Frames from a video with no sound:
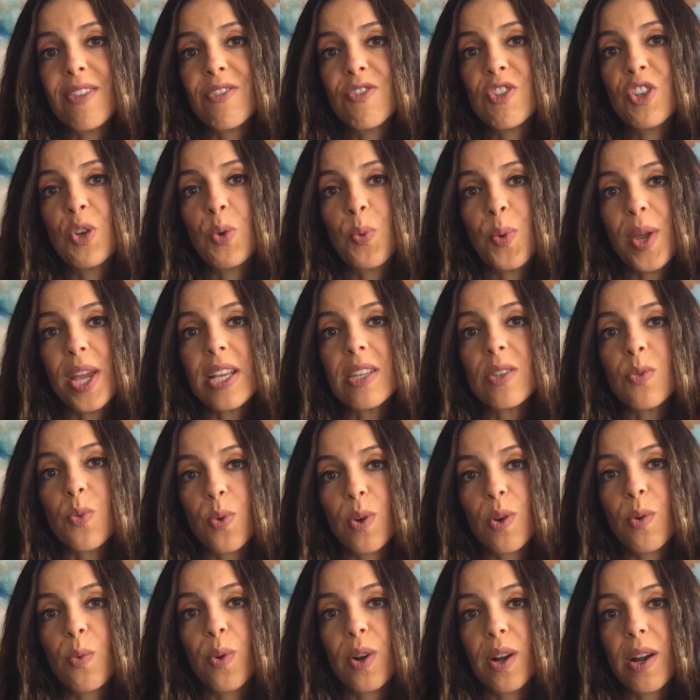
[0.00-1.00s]
that in 2 weeks
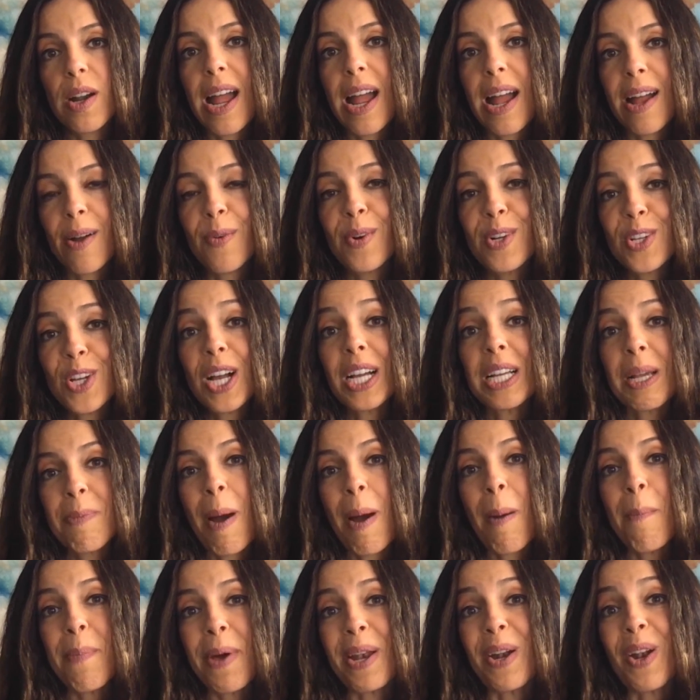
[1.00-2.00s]
we're talking
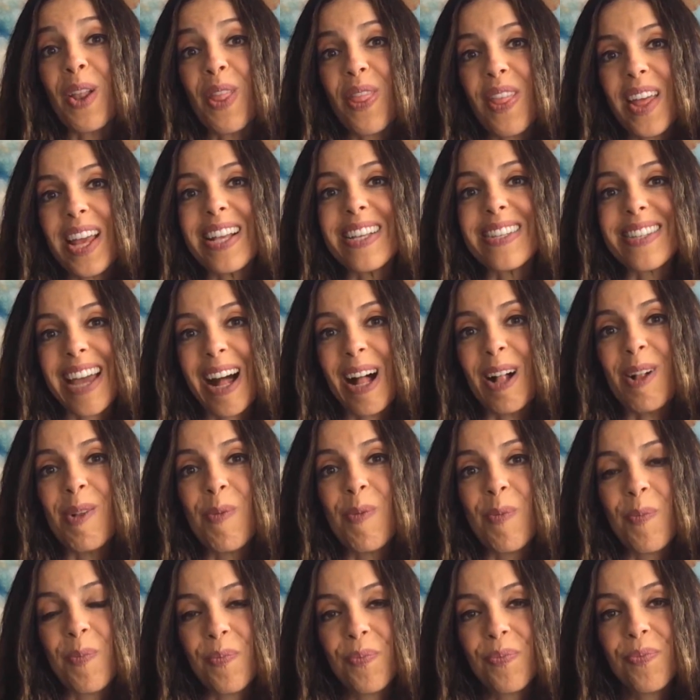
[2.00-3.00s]
about better things, Hal.